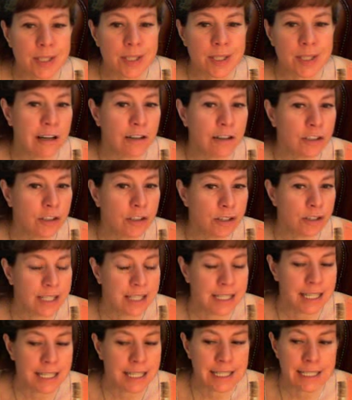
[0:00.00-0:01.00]
now you're
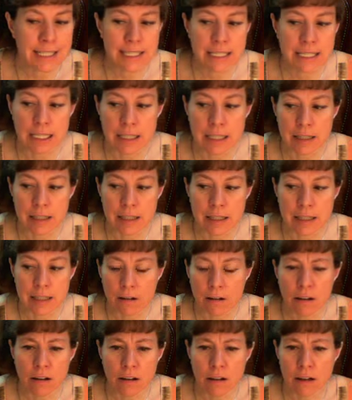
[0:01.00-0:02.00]
sensing
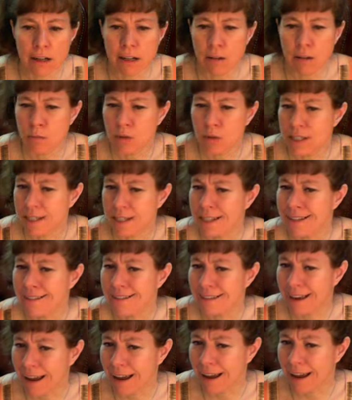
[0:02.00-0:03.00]
that, oh, it
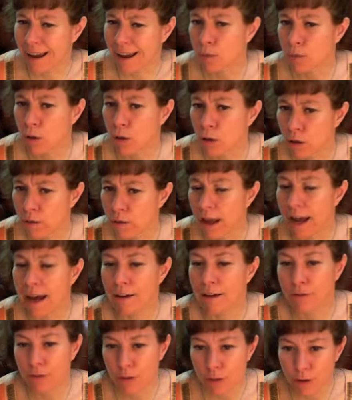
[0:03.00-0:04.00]
wasn't that bold
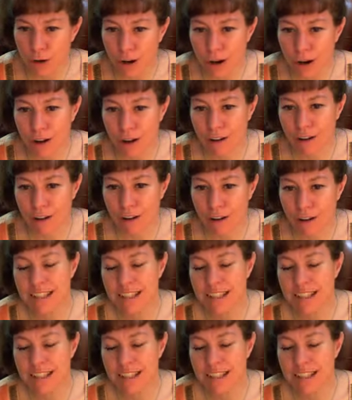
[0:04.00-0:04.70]
after all.